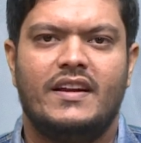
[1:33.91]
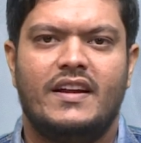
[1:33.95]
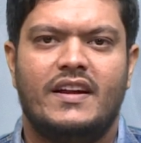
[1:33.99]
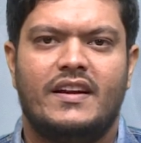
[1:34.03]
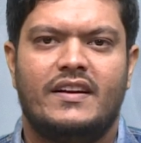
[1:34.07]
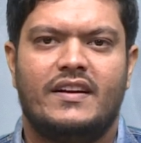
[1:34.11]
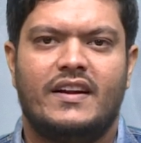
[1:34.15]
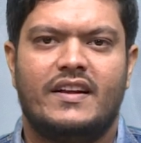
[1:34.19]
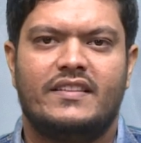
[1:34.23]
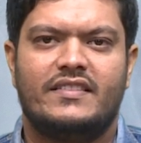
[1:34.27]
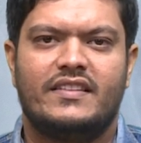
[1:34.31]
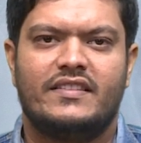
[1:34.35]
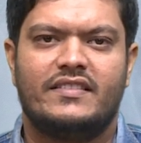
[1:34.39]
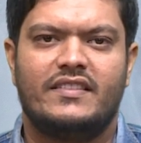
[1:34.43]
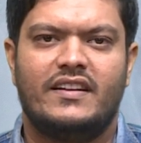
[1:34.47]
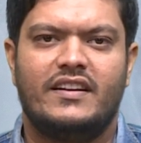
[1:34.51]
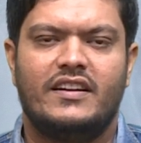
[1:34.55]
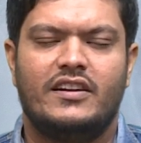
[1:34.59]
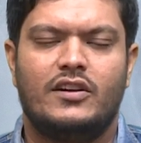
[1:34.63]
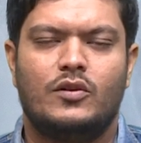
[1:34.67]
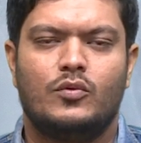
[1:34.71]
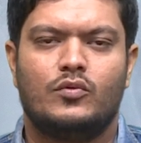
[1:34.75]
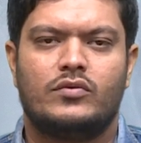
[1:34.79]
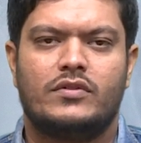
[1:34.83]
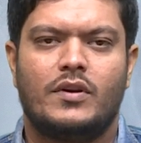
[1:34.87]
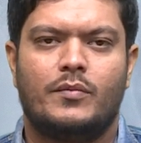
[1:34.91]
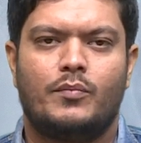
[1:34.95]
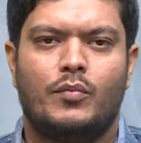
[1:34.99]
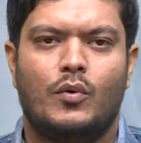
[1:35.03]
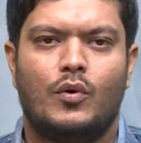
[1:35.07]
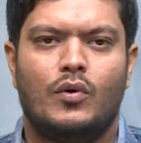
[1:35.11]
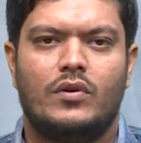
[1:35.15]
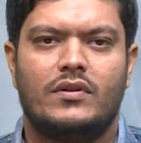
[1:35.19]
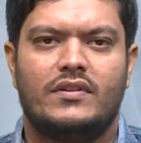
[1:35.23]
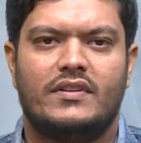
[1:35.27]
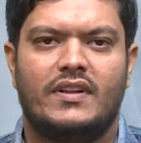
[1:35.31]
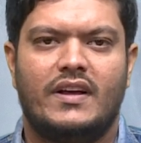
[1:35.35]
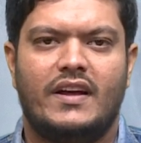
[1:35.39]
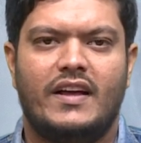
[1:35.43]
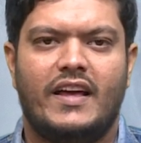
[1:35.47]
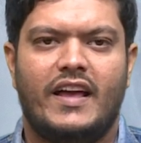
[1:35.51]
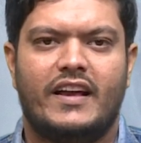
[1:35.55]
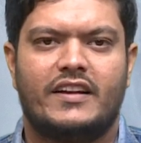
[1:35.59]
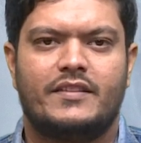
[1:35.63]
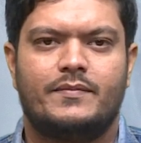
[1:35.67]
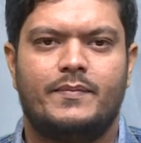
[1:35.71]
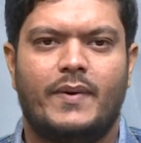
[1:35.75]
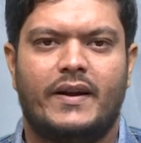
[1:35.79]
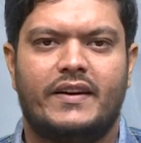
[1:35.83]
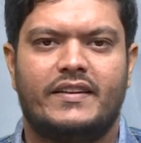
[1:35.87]
necessary to support the
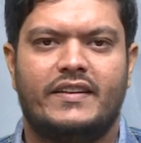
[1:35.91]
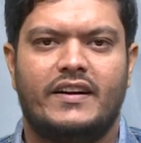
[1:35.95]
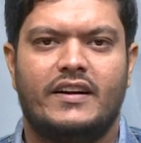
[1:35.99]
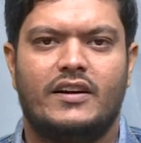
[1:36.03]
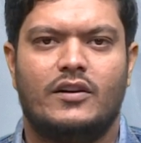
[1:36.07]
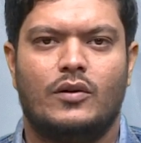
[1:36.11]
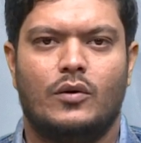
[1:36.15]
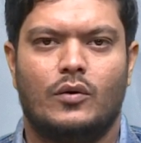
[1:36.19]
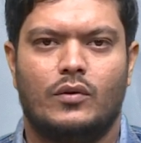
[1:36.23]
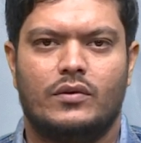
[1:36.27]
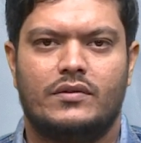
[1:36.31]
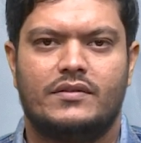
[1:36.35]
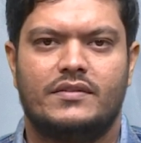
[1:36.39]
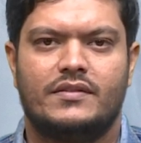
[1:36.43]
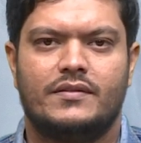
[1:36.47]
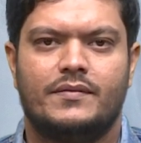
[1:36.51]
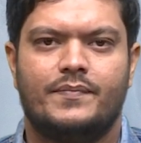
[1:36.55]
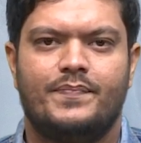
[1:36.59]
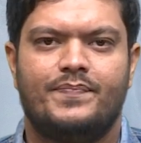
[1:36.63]
expected loads.